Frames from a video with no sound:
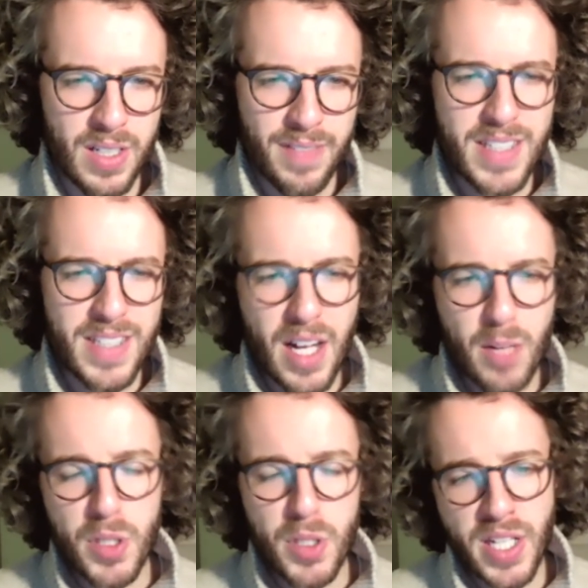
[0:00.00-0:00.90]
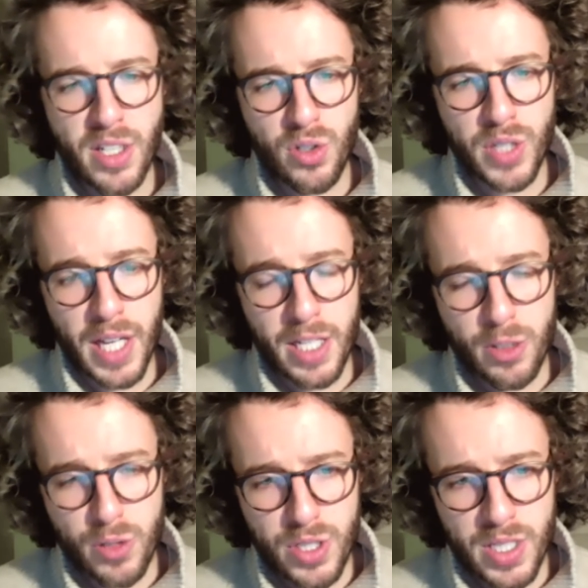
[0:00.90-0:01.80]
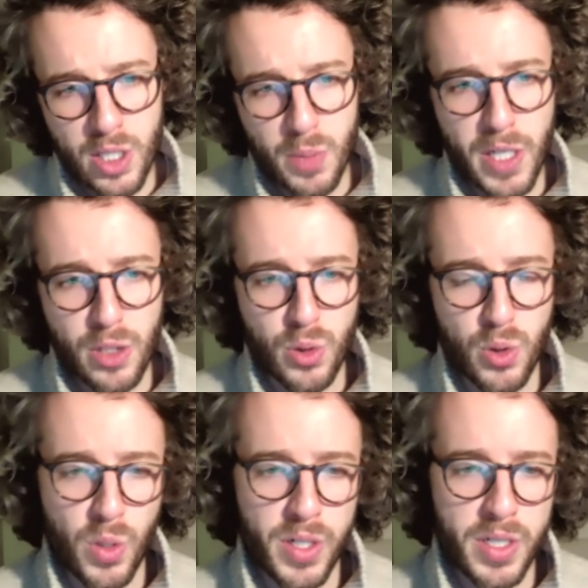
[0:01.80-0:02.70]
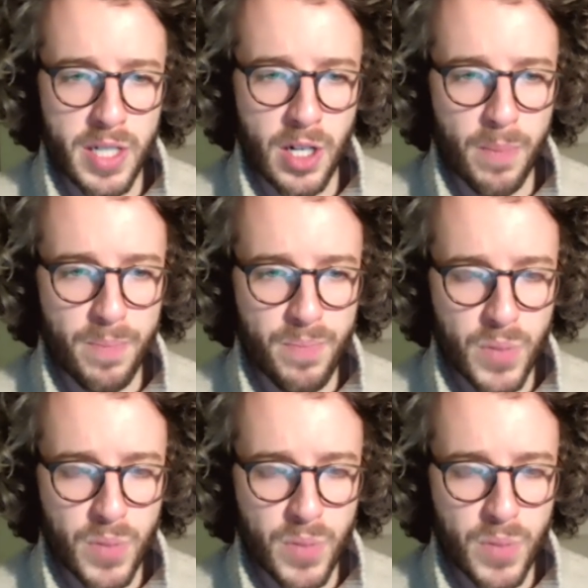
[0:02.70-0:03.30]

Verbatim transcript: That's not a particularly interesting spatial story to tell.